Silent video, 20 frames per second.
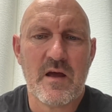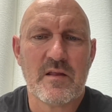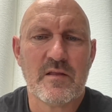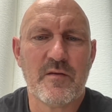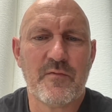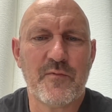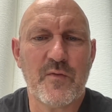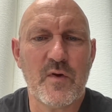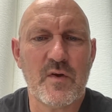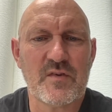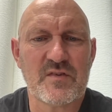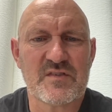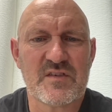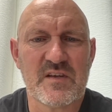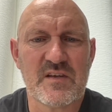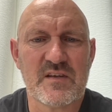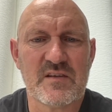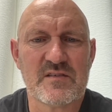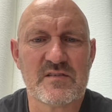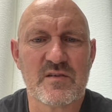The first
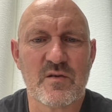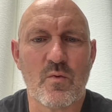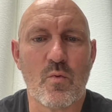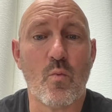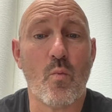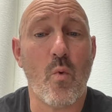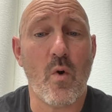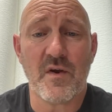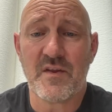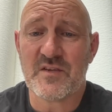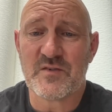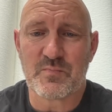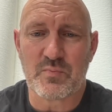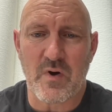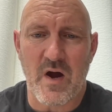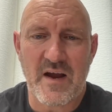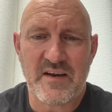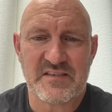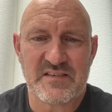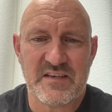is, what is
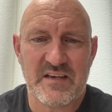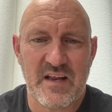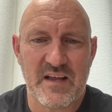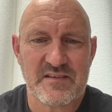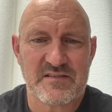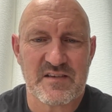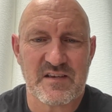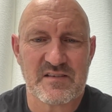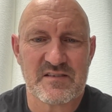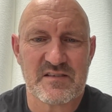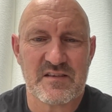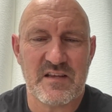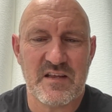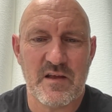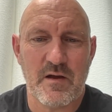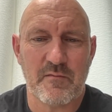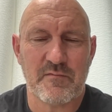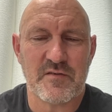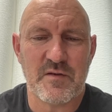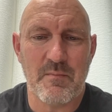price elasticity
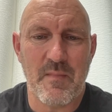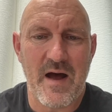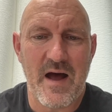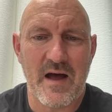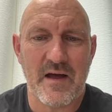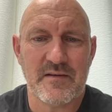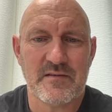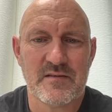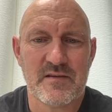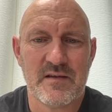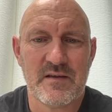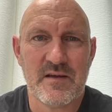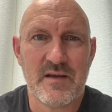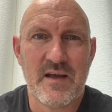of demand?